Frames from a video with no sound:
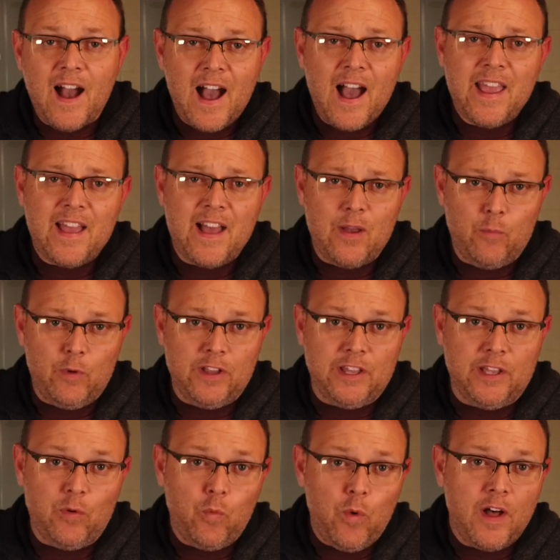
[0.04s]
Hi, I'm
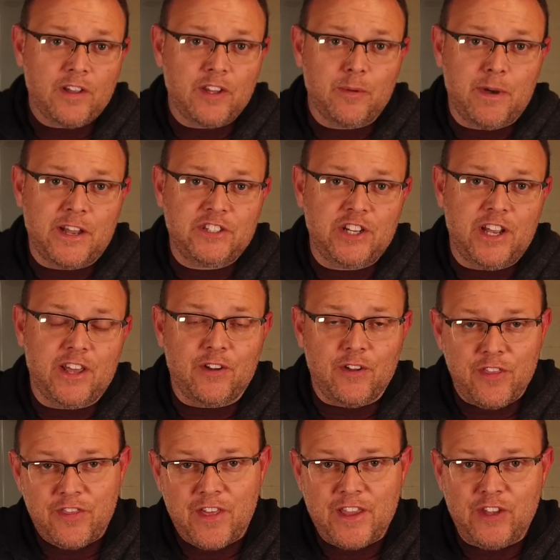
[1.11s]
Willie. Welcome to my
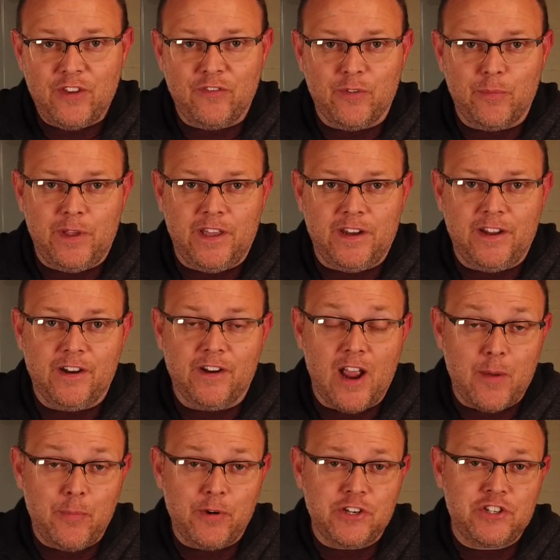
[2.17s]
channel. Thank you for being
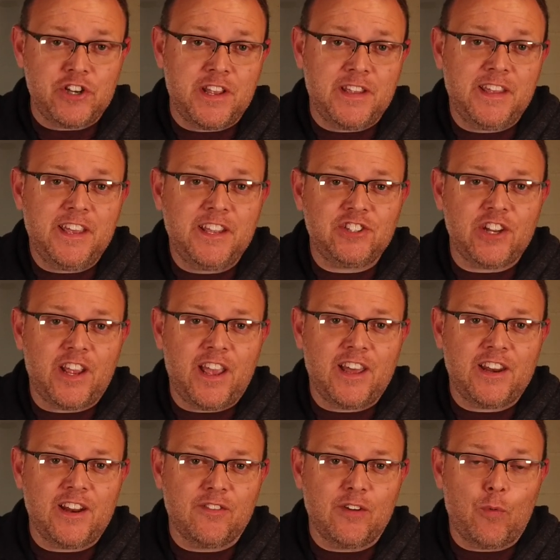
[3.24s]
here. I appreciate each
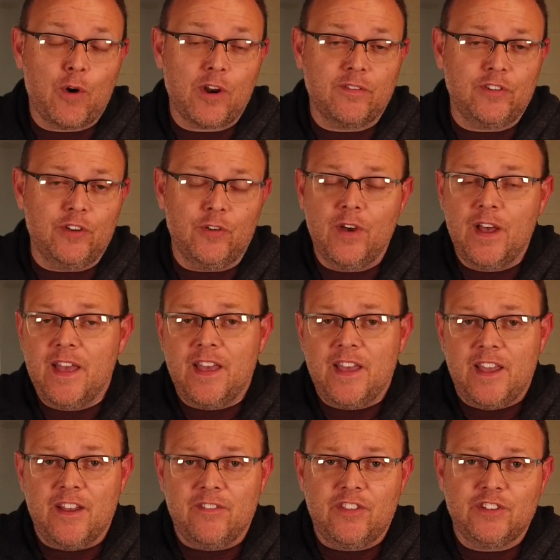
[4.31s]
and every one of you.
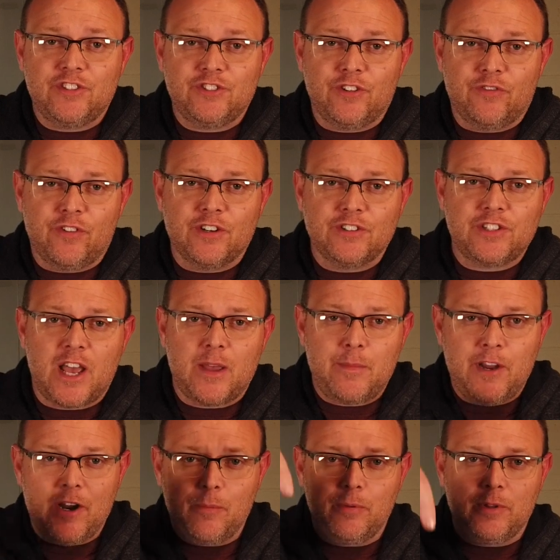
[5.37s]
If this is your first
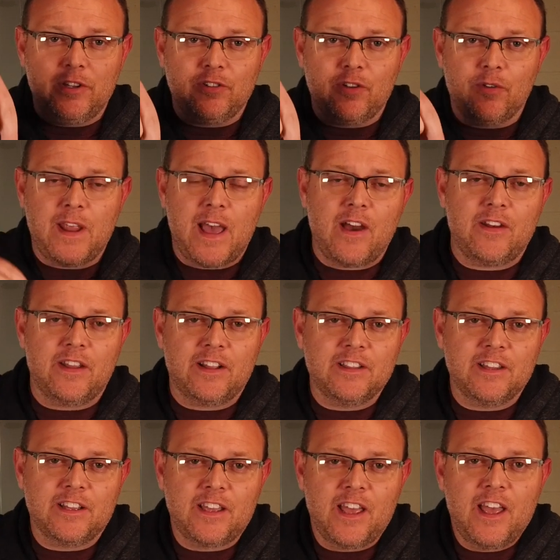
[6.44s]
time here, please go down
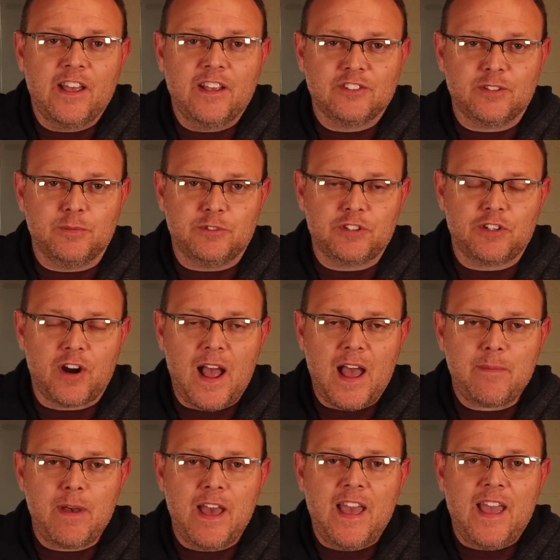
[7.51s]
and click
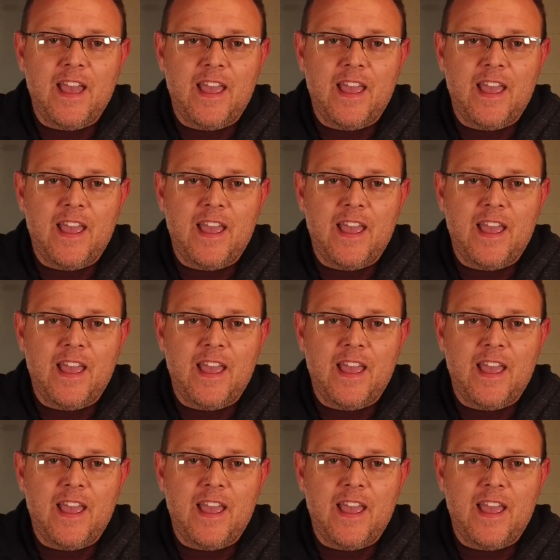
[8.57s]
subscribe.